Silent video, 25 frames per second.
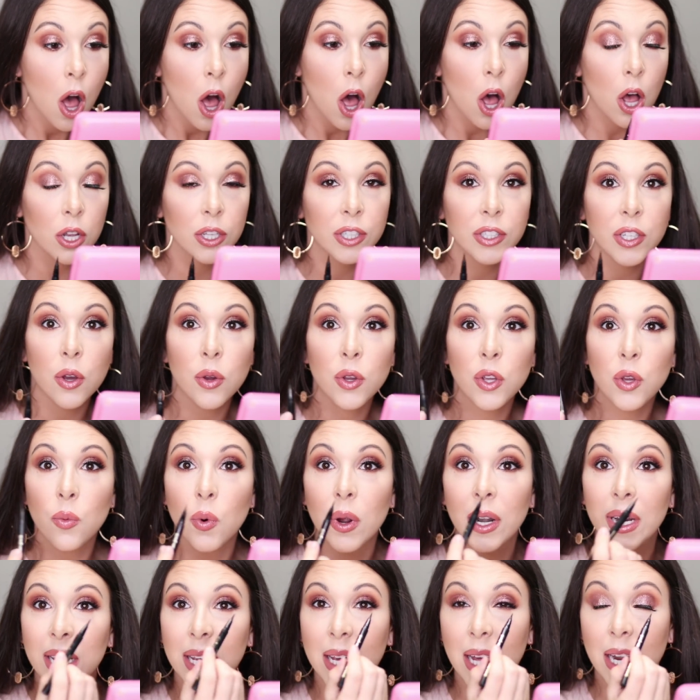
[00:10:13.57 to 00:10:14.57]
Also, you
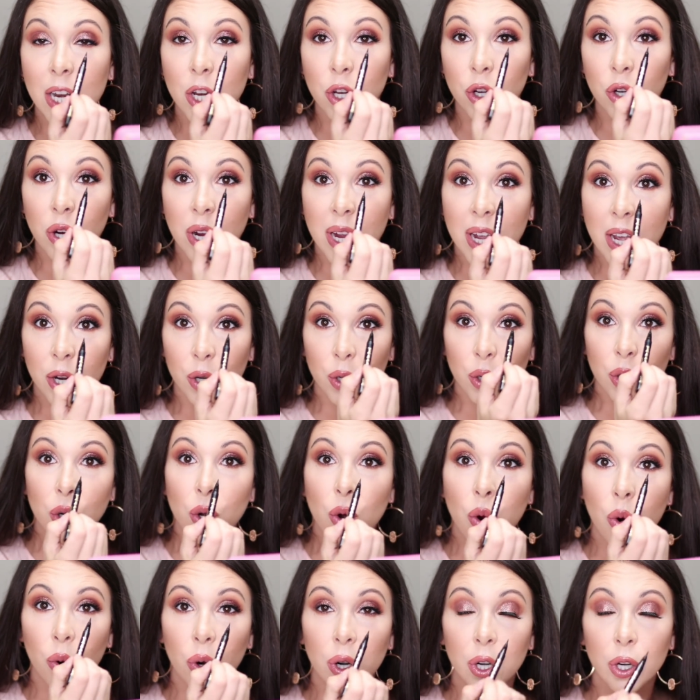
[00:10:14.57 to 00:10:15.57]
want to get in your inner
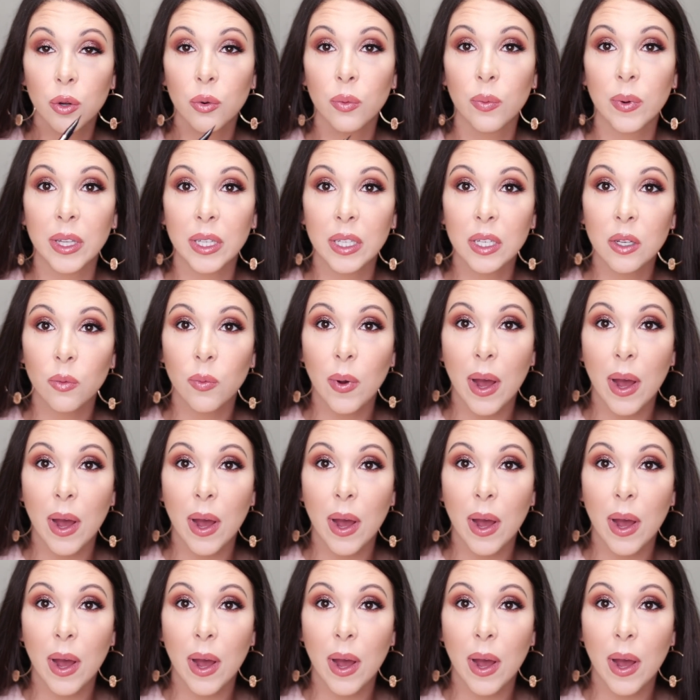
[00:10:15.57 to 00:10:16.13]
corner really